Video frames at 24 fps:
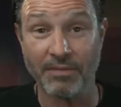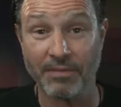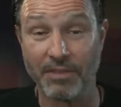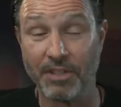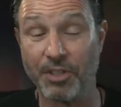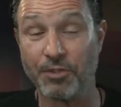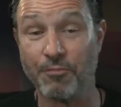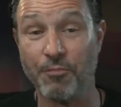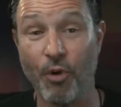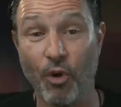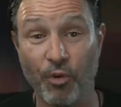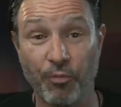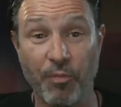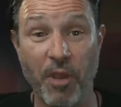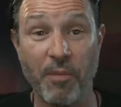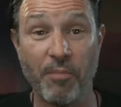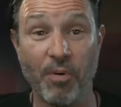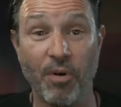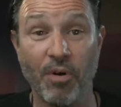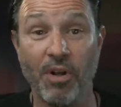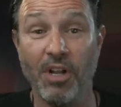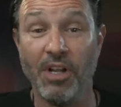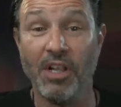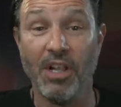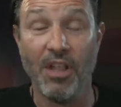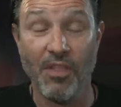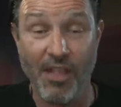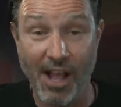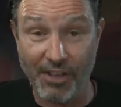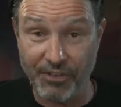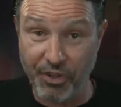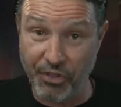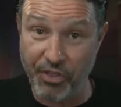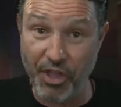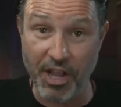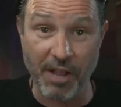Because most people, that's
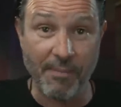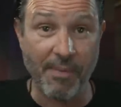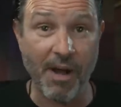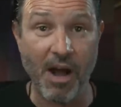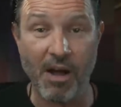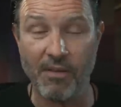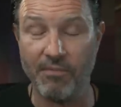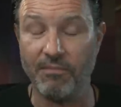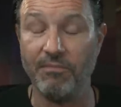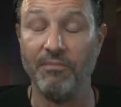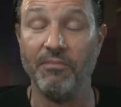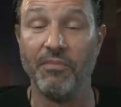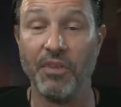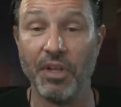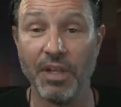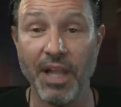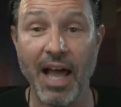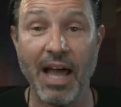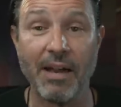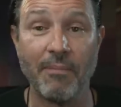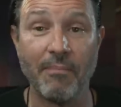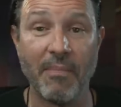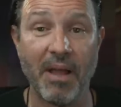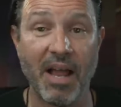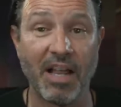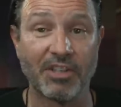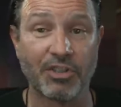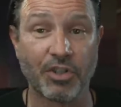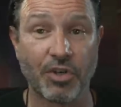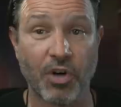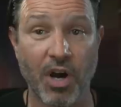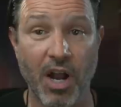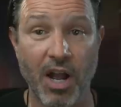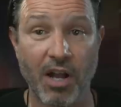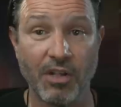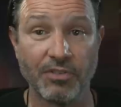the thing about the Latin Mass
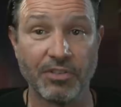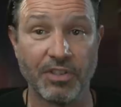crowds.